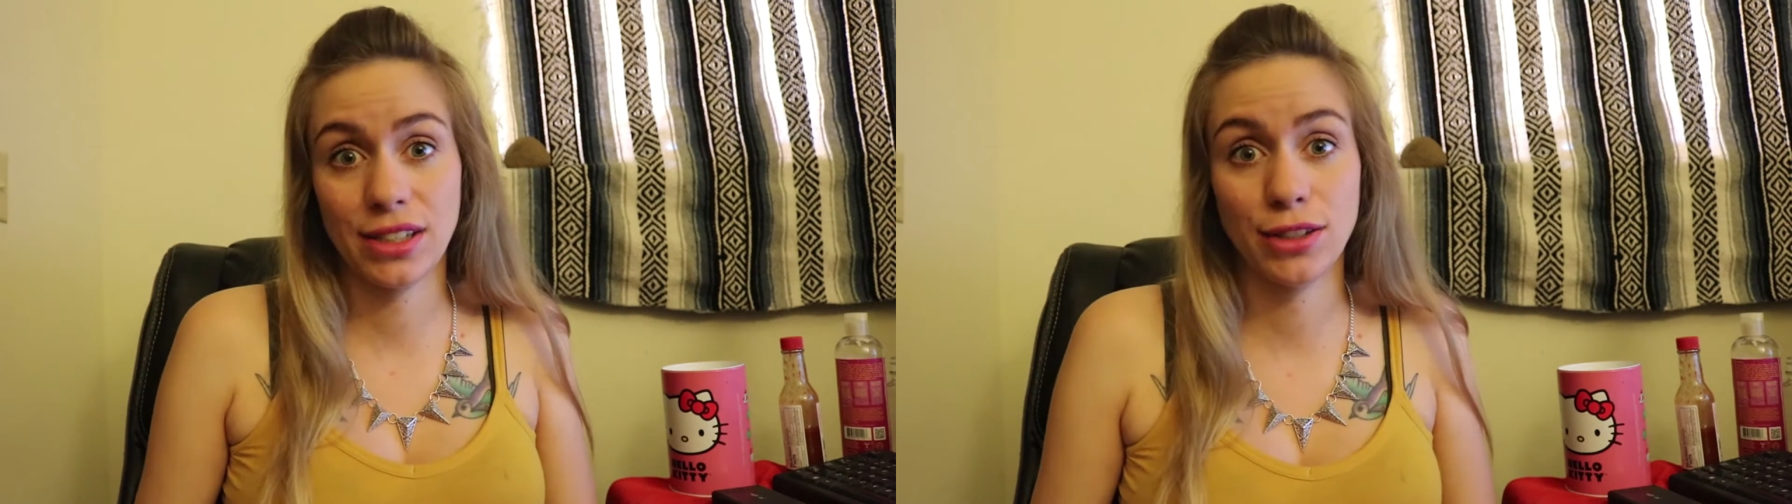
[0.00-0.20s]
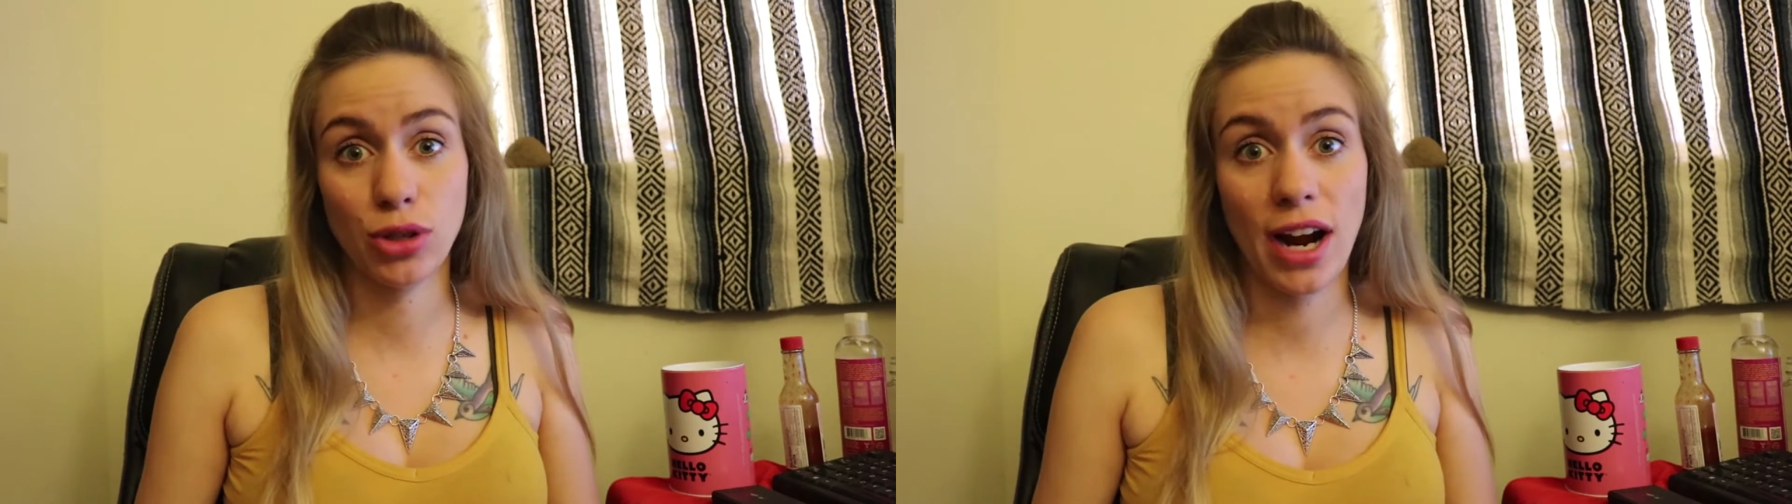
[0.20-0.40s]

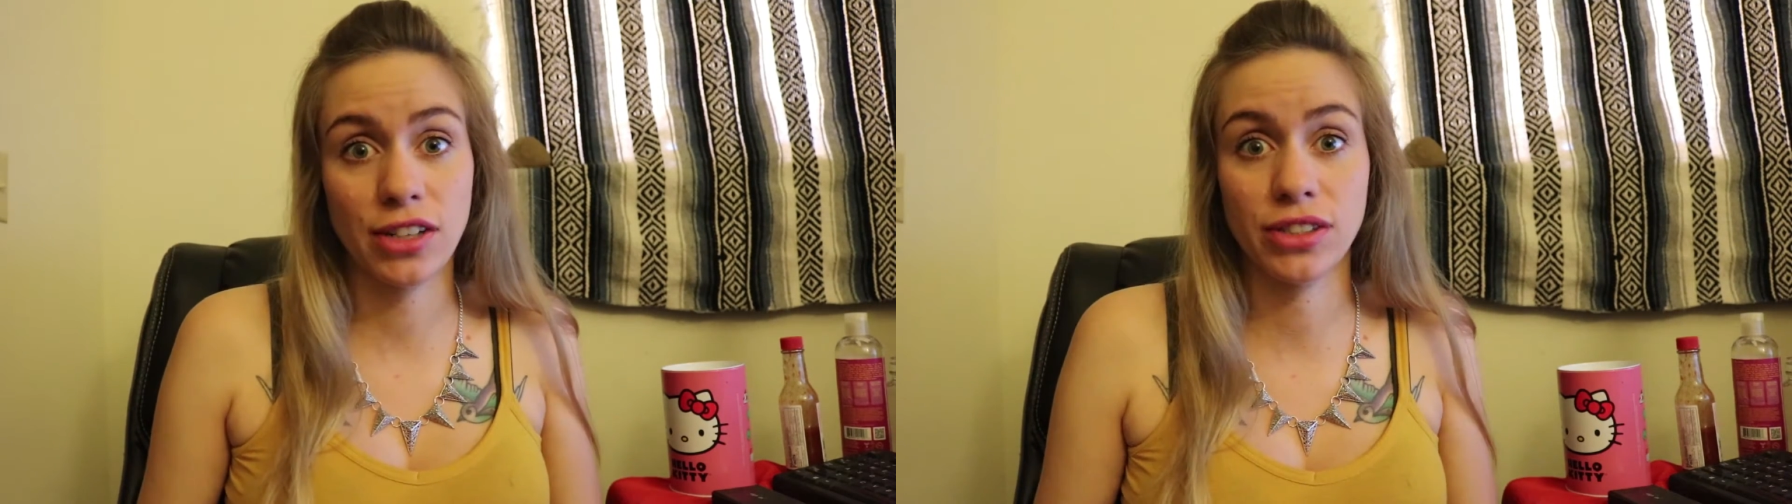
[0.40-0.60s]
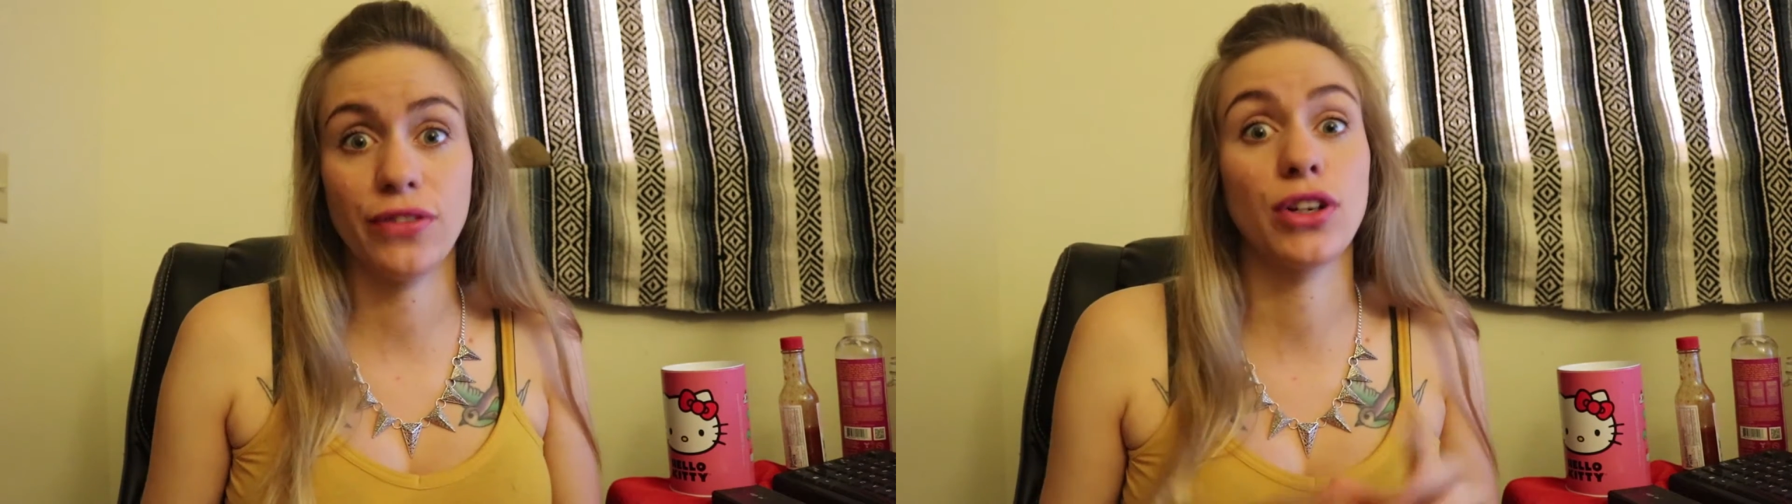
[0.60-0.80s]

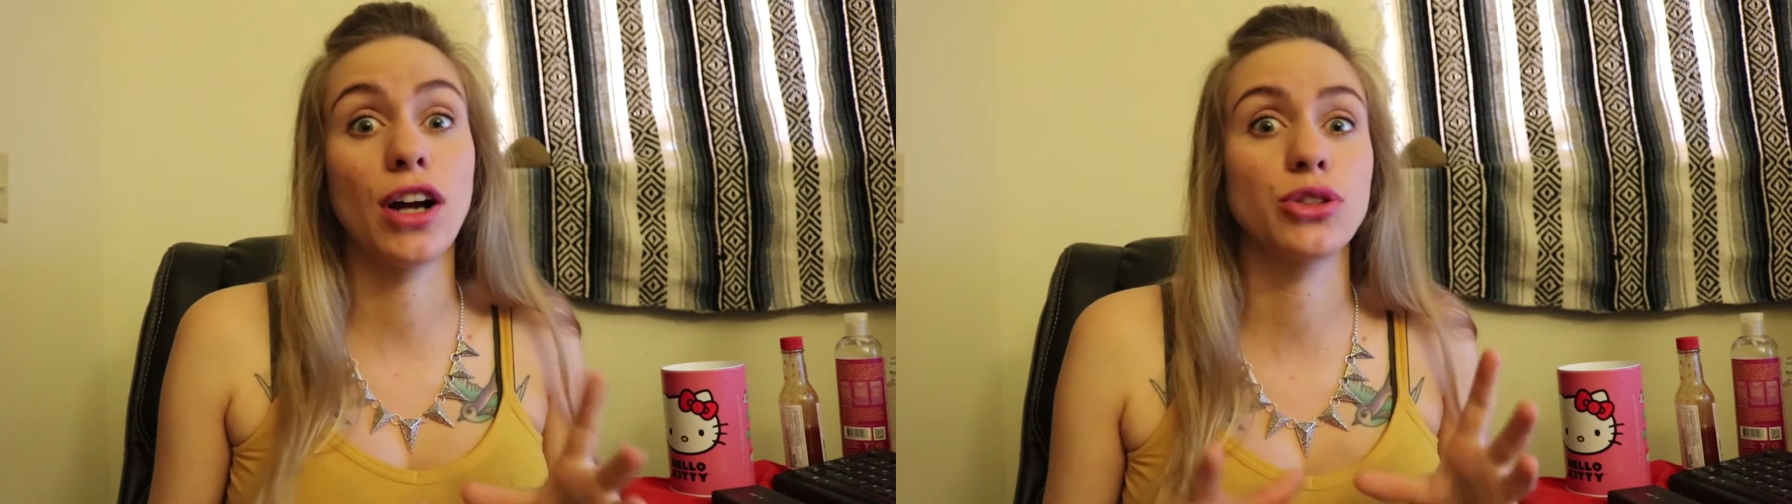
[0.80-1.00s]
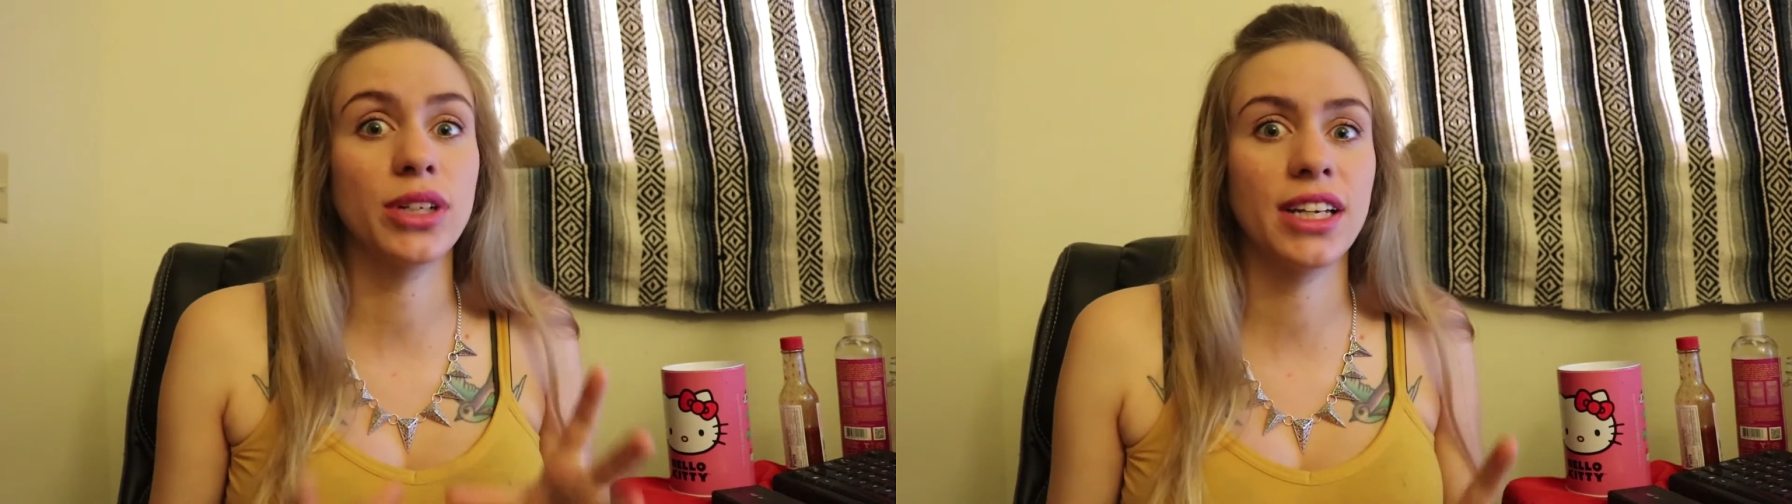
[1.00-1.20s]
contractions if you're
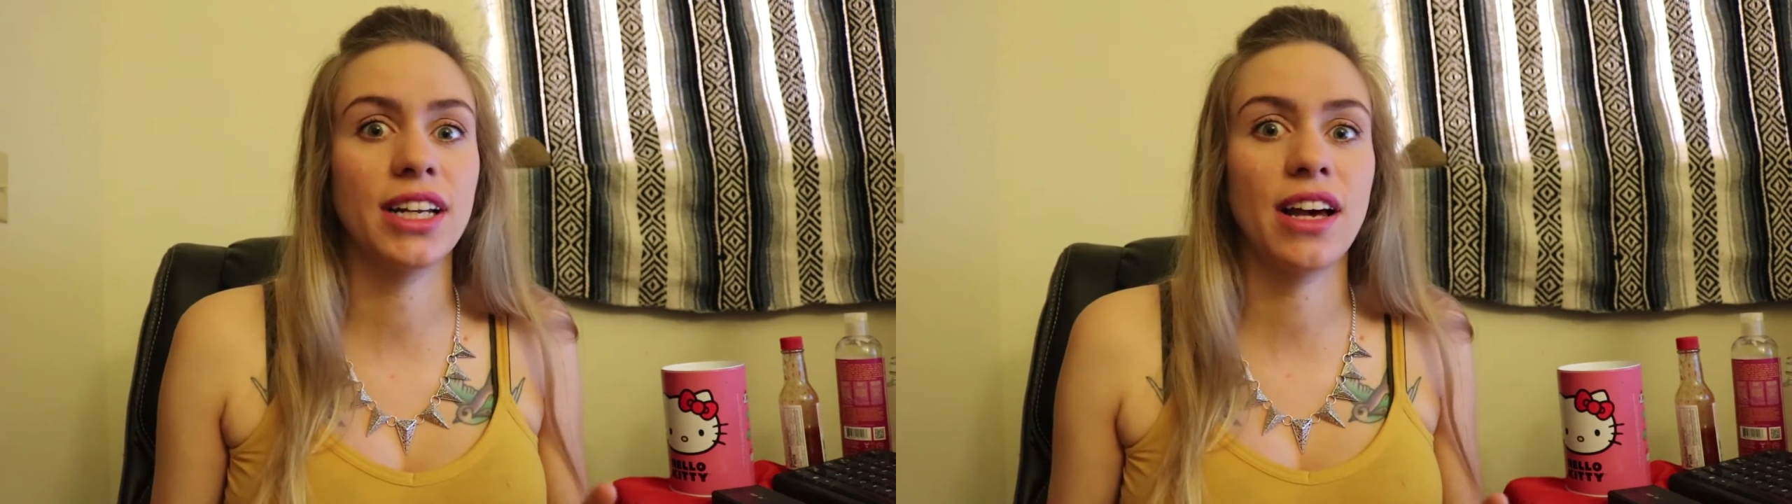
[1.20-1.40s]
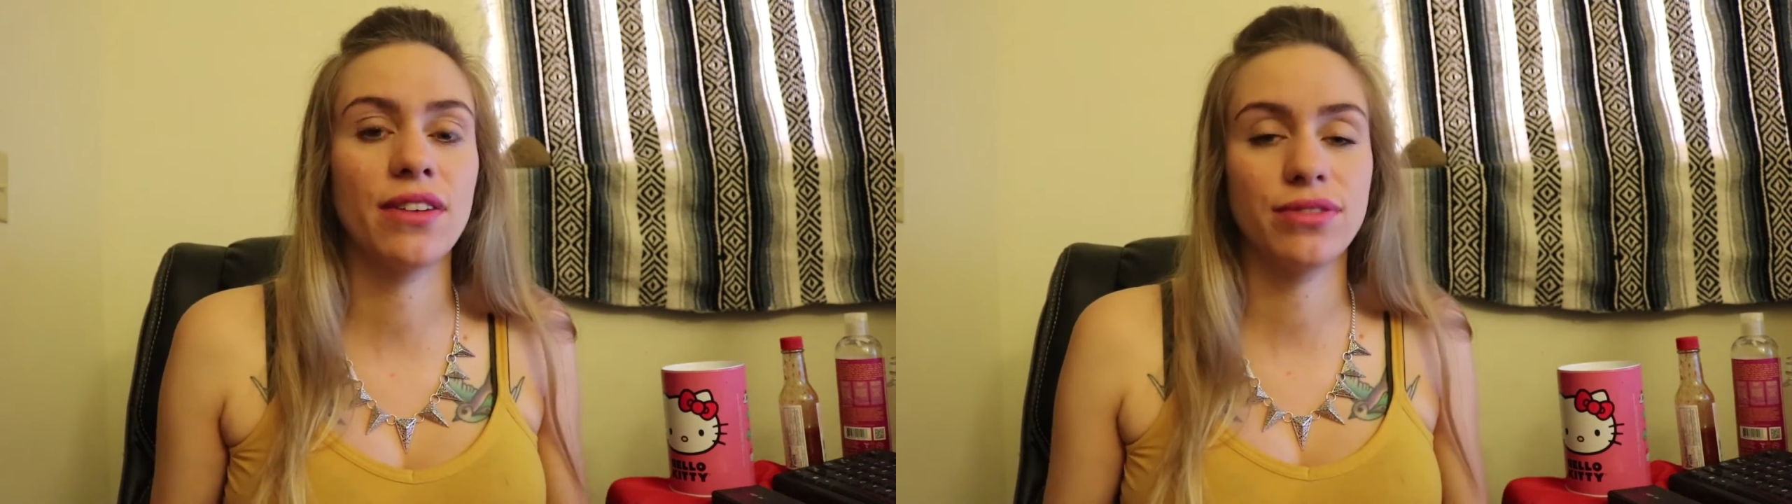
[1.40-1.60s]
not drinking
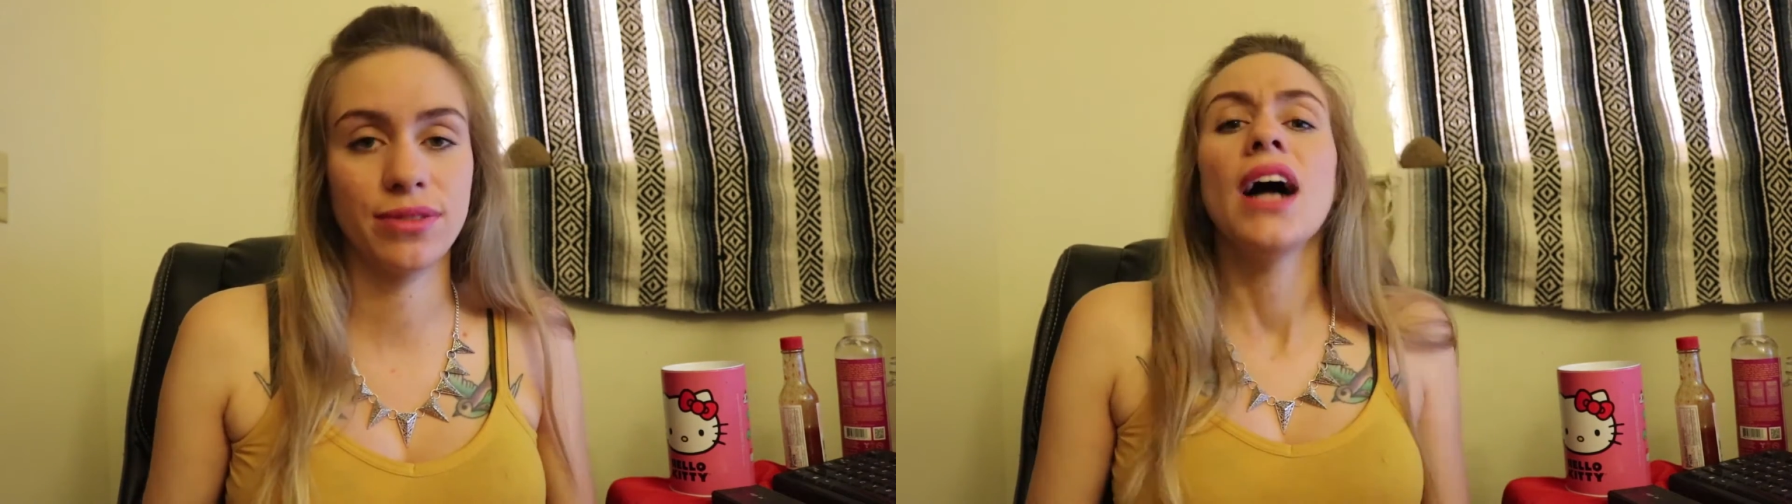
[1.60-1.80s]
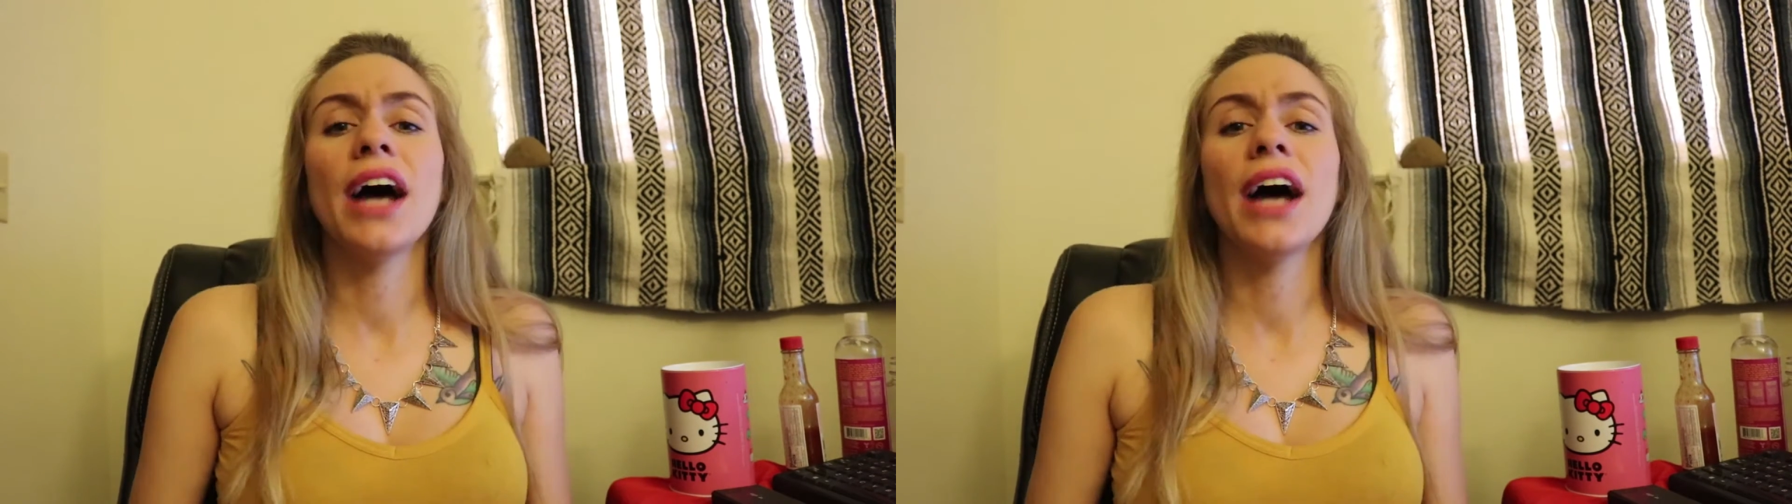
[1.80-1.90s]
enough.